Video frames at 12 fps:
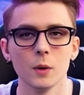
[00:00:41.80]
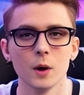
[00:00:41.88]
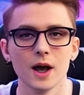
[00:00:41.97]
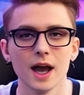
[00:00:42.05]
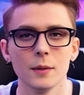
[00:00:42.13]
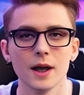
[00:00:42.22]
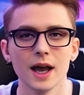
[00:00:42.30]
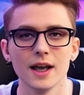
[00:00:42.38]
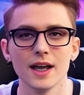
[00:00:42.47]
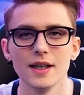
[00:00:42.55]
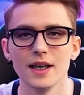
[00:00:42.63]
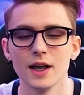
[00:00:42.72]
We're going to be
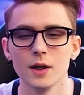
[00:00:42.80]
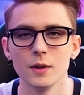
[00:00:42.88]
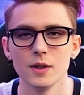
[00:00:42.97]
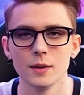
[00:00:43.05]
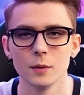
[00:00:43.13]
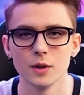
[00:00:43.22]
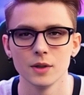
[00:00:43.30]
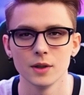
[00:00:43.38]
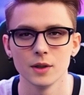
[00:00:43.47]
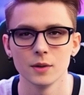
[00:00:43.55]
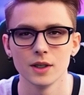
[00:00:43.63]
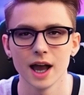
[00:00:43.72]
adding loads more
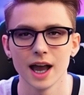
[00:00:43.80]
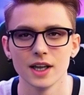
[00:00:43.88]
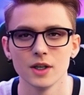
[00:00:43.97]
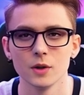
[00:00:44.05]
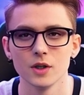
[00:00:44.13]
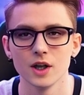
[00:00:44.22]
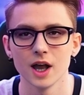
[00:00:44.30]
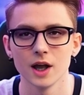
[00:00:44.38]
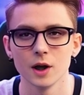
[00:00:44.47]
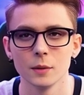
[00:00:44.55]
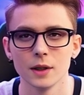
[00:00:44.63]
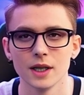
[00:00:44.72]
soon. And you can check
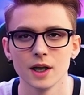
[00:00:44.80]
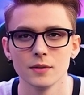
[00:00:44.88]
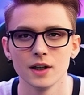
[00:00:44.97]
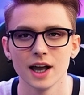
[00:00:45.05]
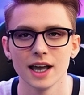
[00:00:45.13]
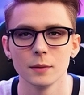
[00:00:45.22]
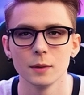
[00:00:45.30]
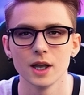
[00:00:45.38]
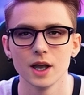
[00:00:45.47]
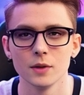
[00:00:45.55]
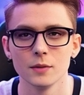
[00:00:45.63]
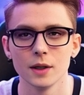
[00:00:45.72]
out PDF.AI
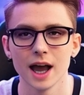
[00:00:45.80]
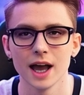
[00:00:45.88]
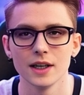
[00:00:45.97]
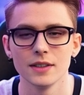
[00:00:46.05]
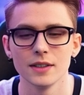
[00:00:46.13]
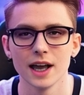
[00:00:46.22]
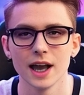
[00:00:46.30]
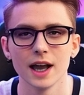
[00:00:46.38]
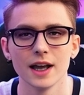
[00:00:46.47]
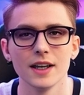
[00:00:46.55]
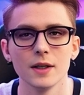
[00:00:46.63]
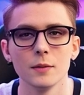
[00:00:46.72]
below and
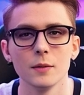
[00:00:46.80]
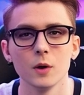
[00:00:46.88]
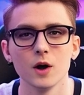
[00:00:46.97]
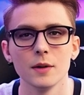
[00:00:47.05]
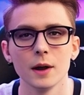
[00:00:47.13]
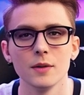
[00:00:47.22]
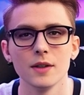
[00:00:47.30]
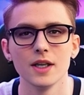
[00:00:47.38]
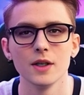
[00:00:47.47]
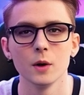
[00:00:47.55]
a little bit more about it as